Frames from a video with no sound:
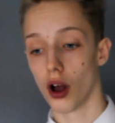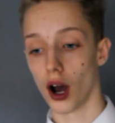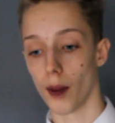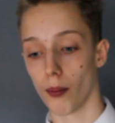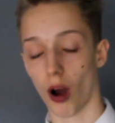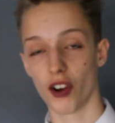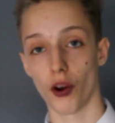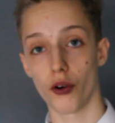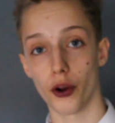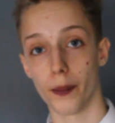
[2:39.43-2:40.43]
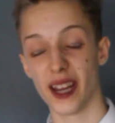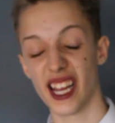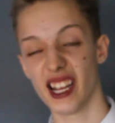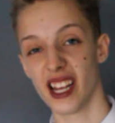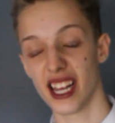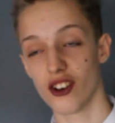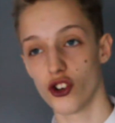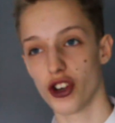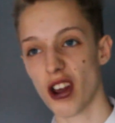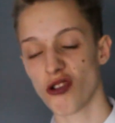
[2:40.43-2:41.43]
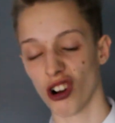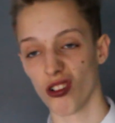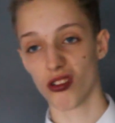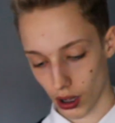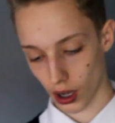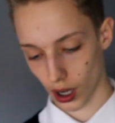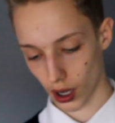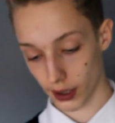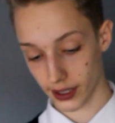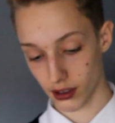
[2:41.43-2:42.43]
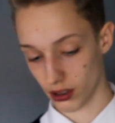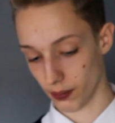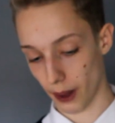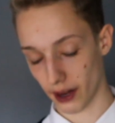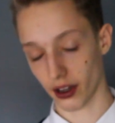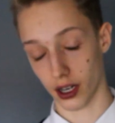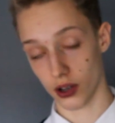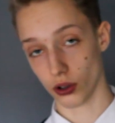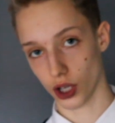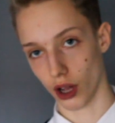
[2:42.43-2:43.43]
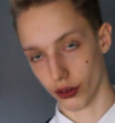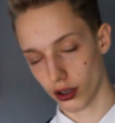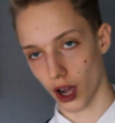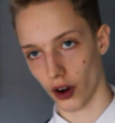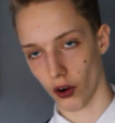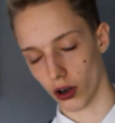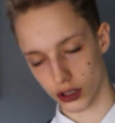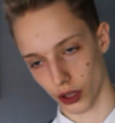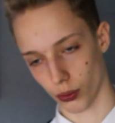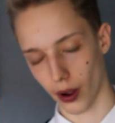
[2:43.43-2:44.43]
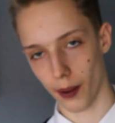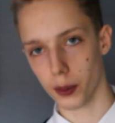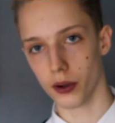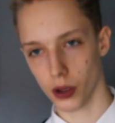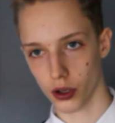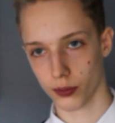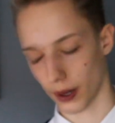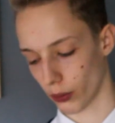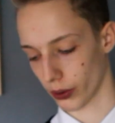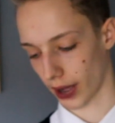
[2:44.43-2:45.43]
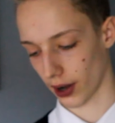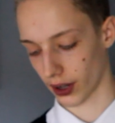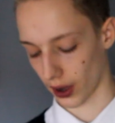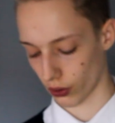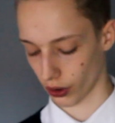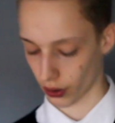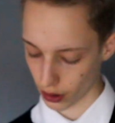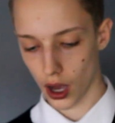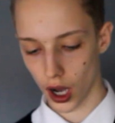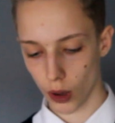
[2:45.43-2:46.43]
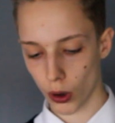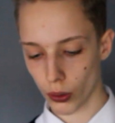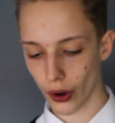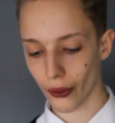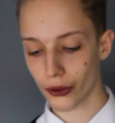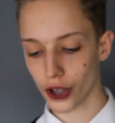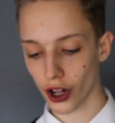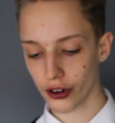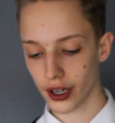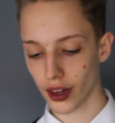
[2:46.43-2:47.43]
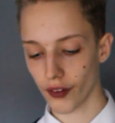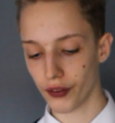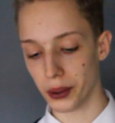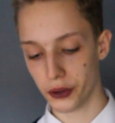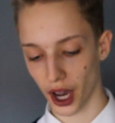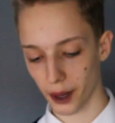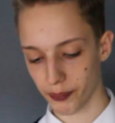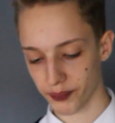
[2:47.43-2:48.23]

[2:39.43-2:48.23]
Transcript: Um, I don't do PE in general. Uh, you, basically, your child's cardiologist will help you explain what you can and cannot do. Uh, what will your child need in the future?